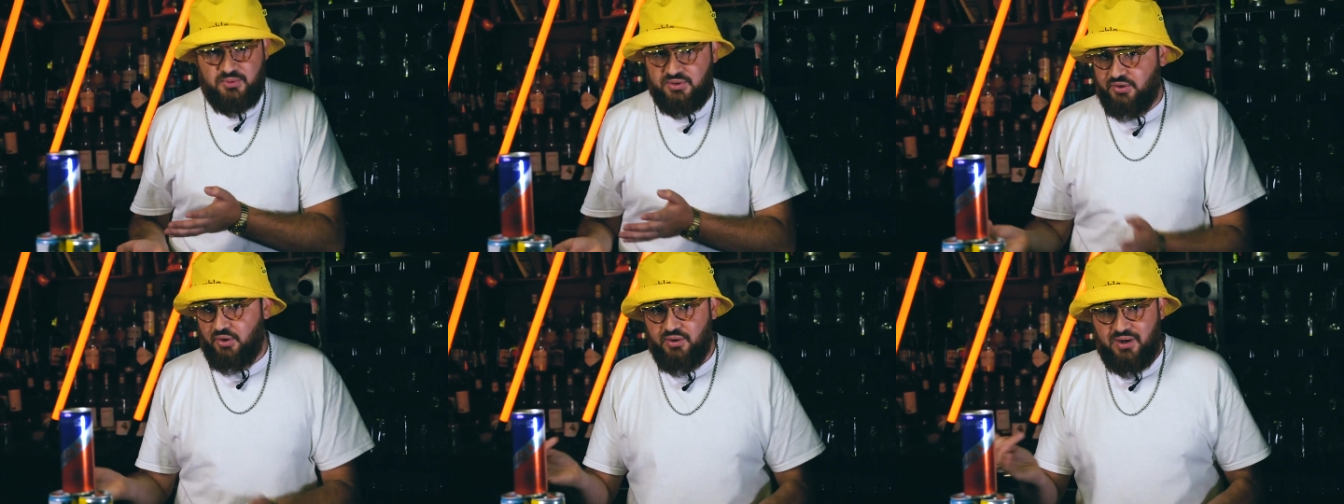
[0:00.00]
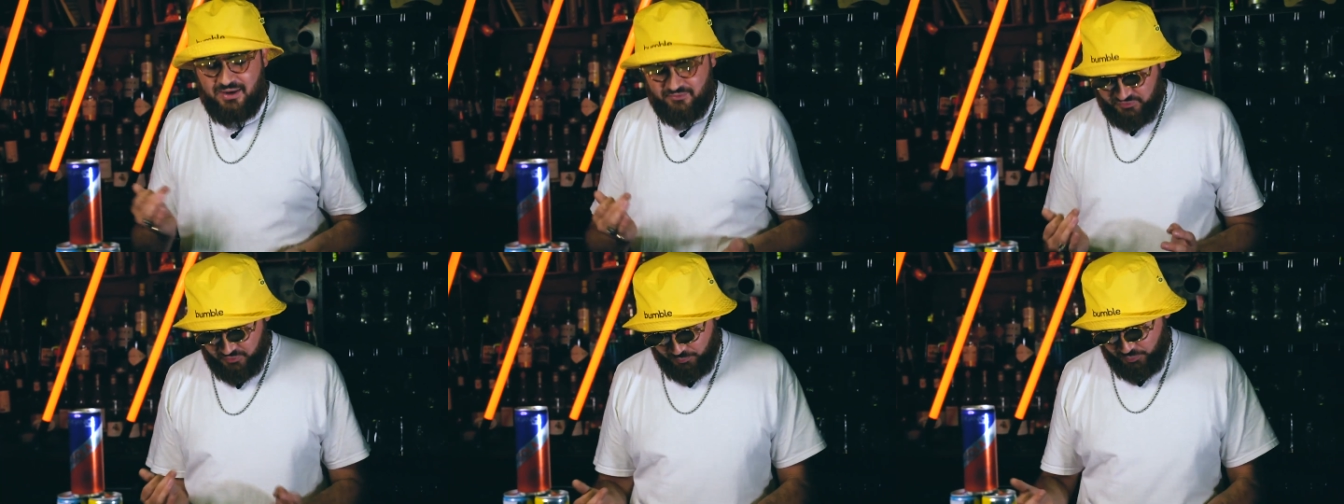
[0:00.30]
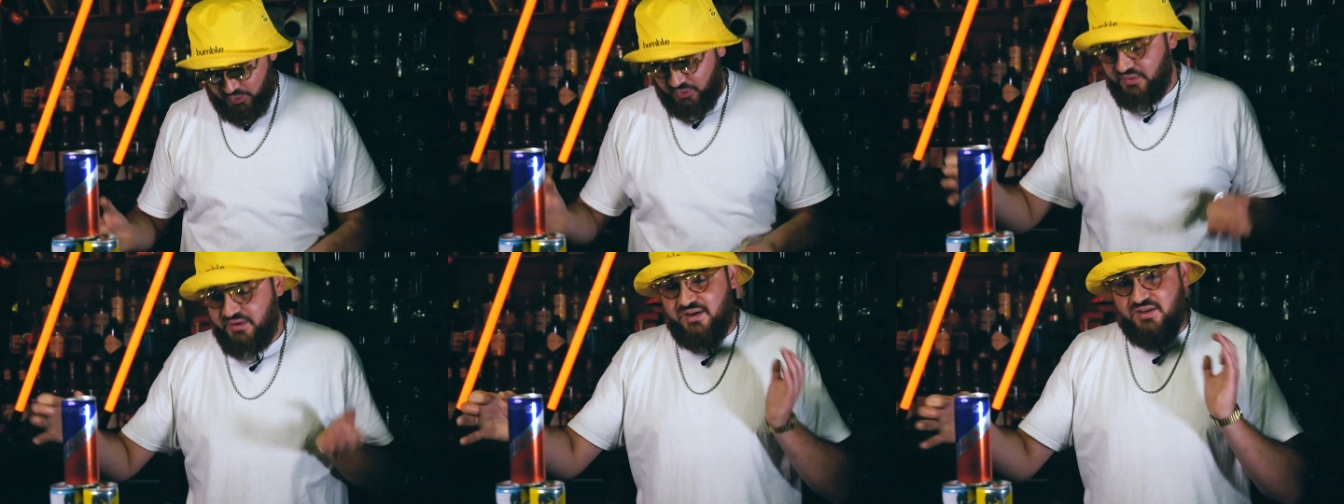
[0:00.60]
You don't have to
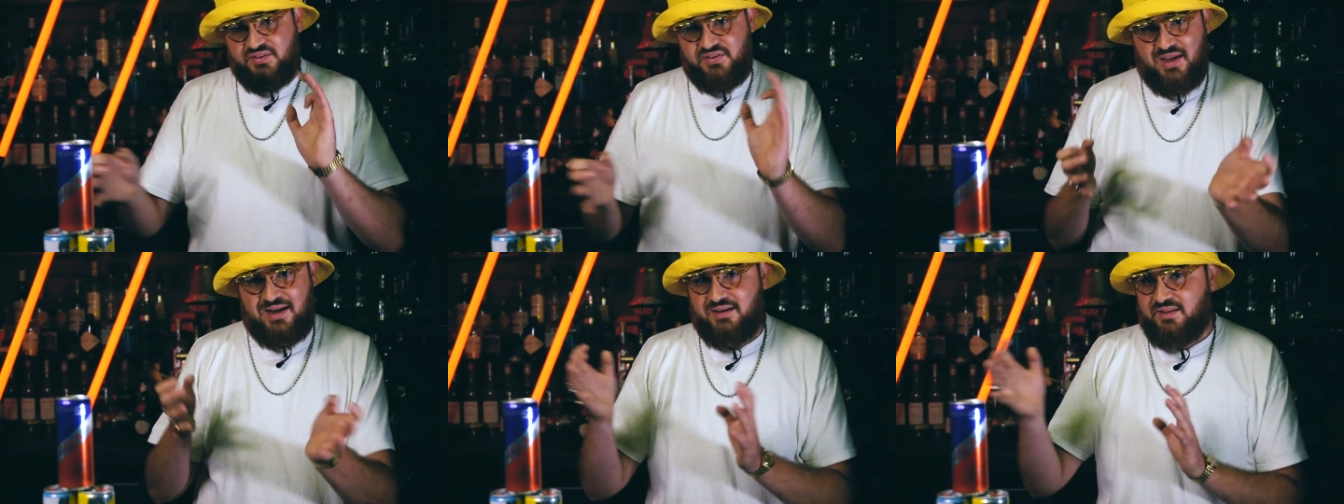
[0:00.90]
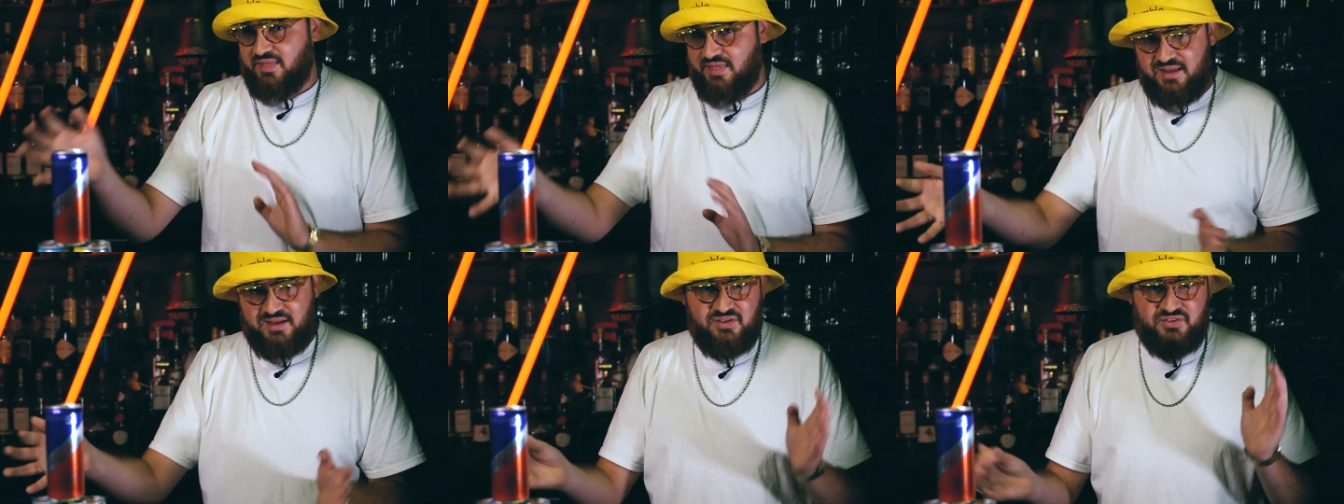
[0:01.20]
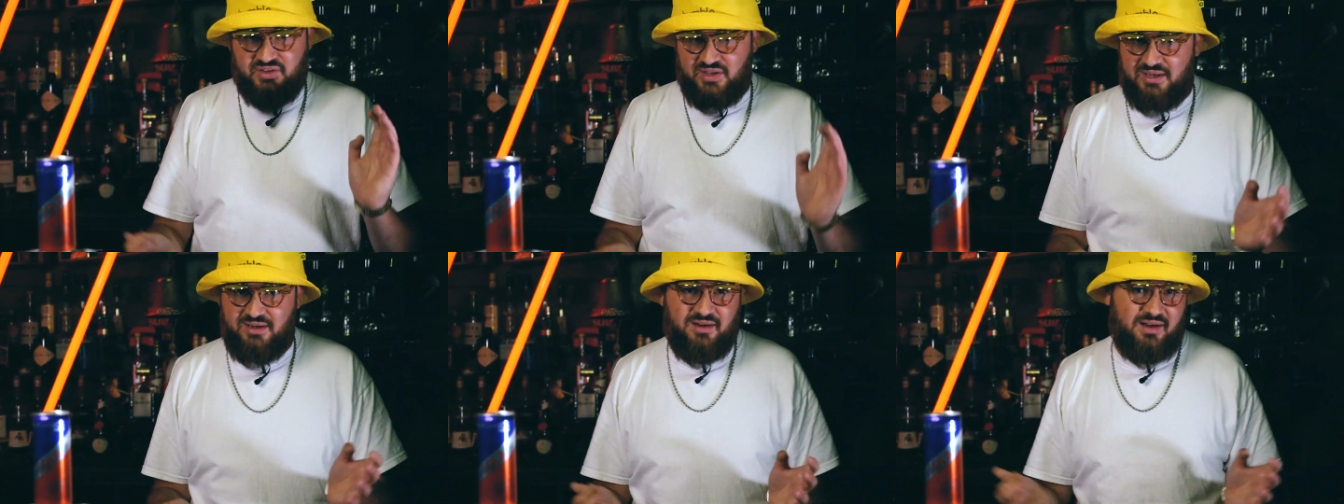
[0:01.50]
put the exact
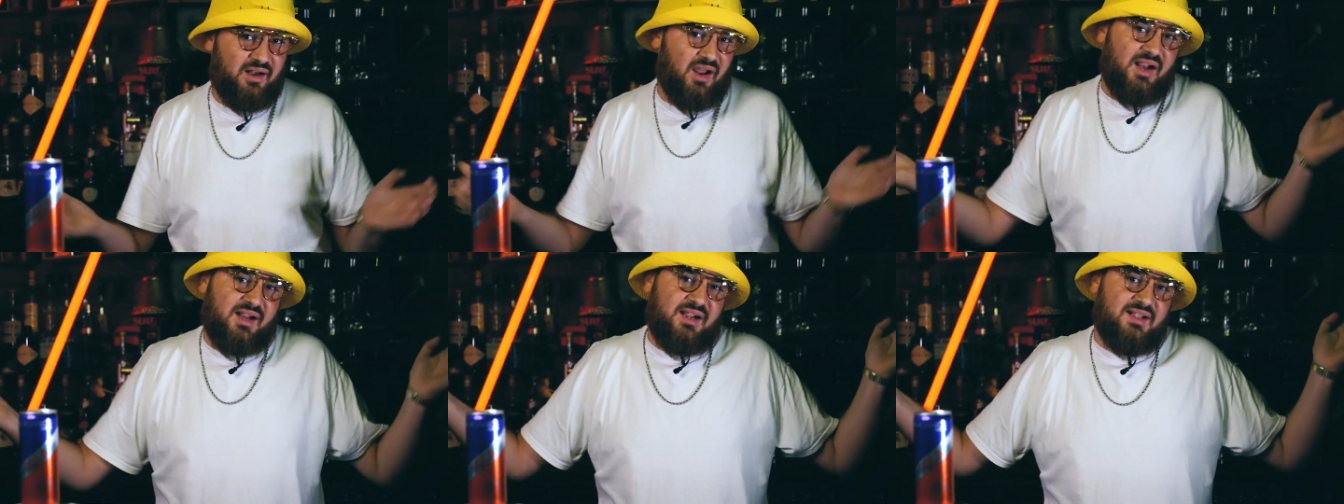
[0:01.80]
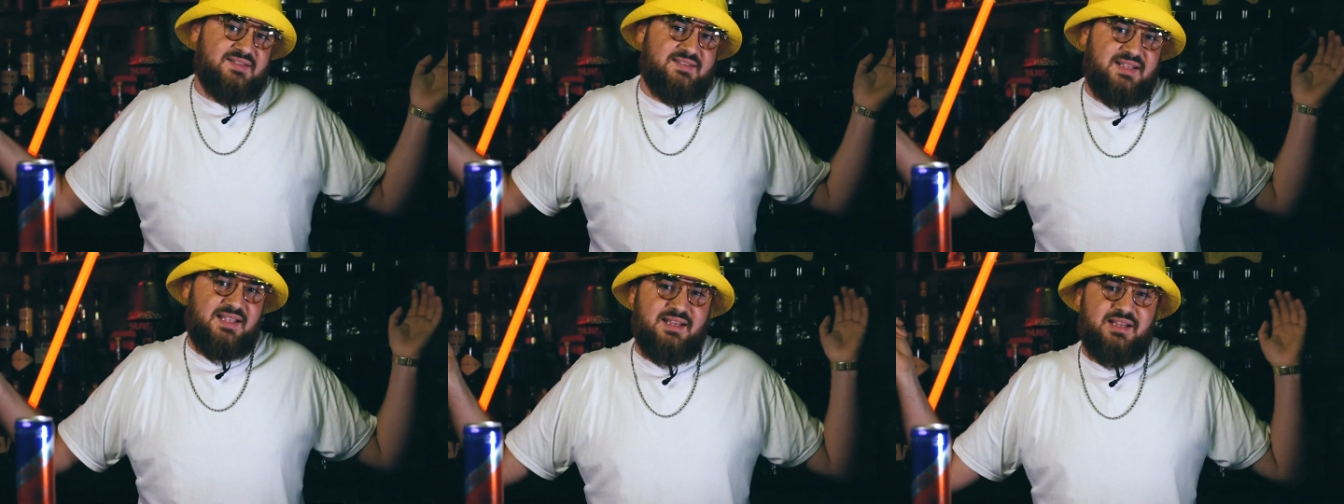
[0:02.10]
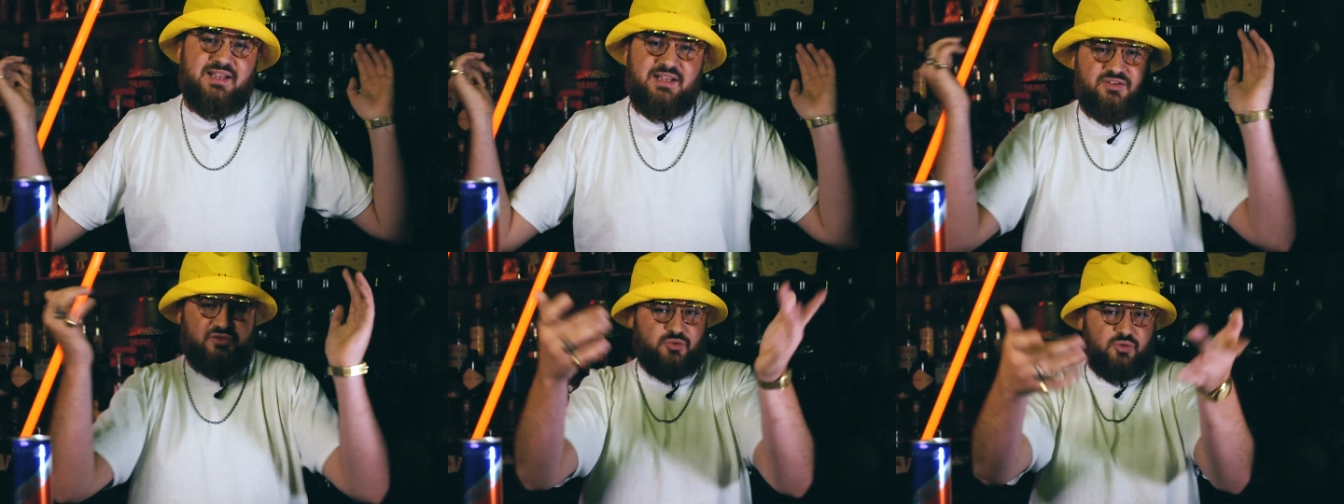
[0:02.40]
things in. Like I say,
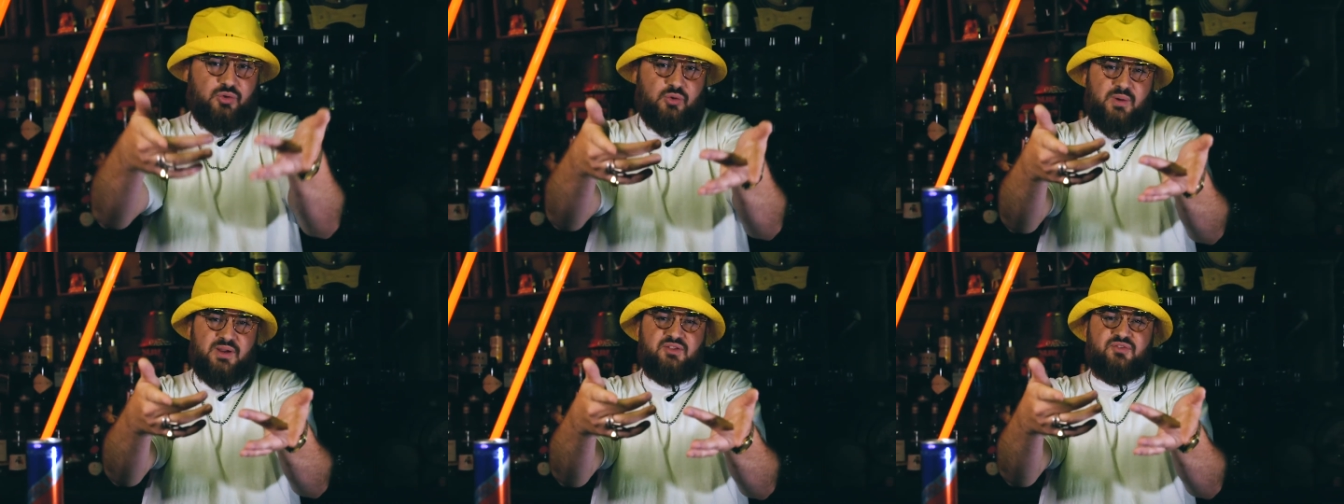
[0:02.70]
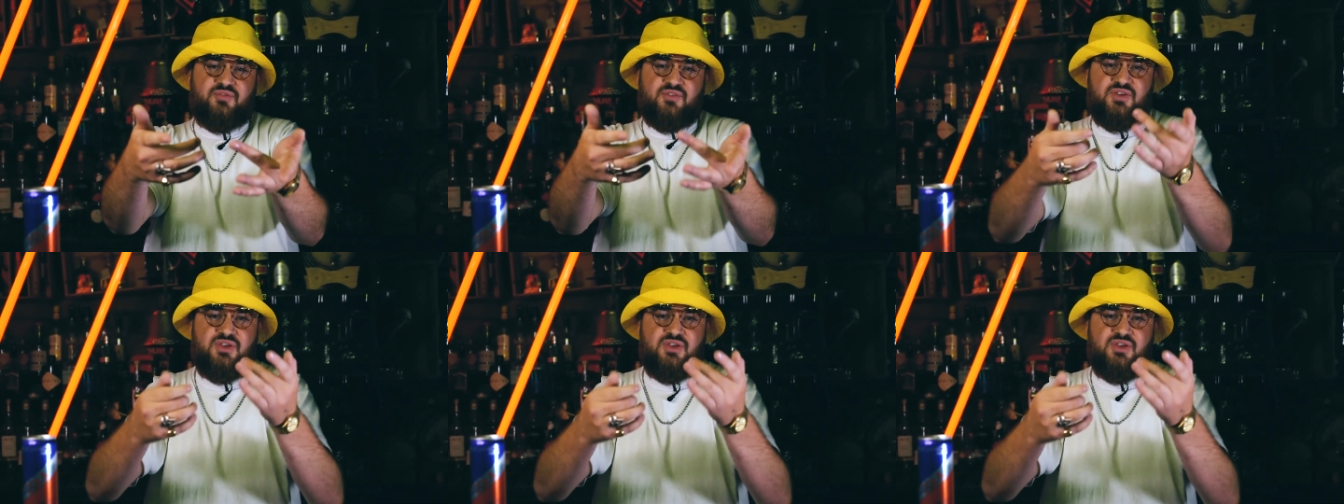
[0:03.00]
it's always for